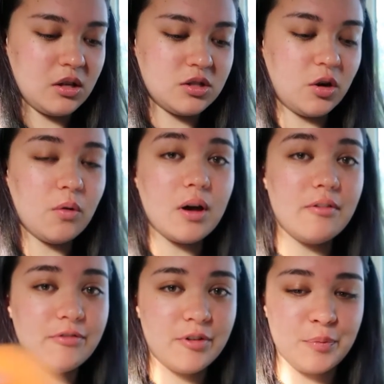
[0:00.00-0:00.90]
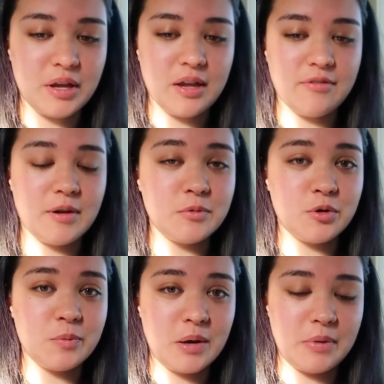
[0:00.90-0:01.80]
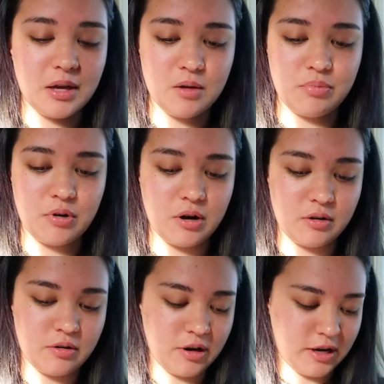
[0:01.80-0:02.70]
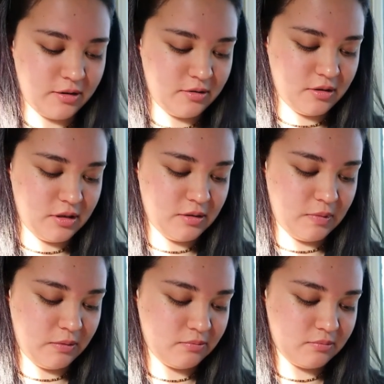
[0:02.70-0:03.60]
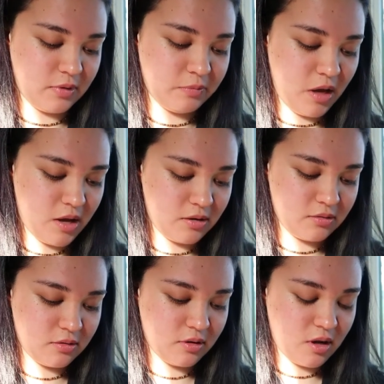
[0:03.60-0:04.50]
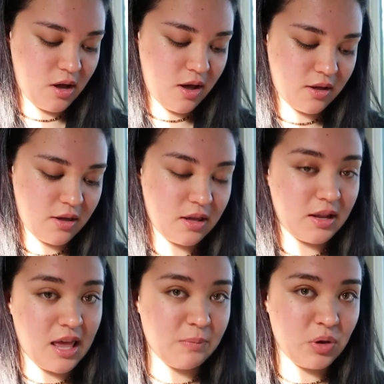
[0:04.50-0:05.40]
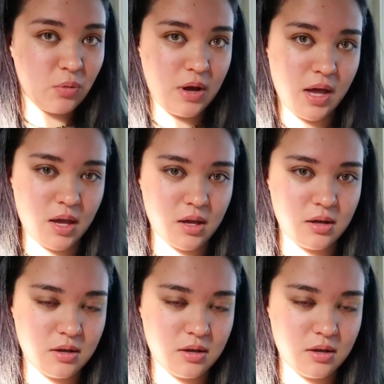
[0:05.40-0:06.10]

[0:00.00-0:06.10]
Don't come for me if I'm doing my makeup wrong, all right? I'm not an MUA.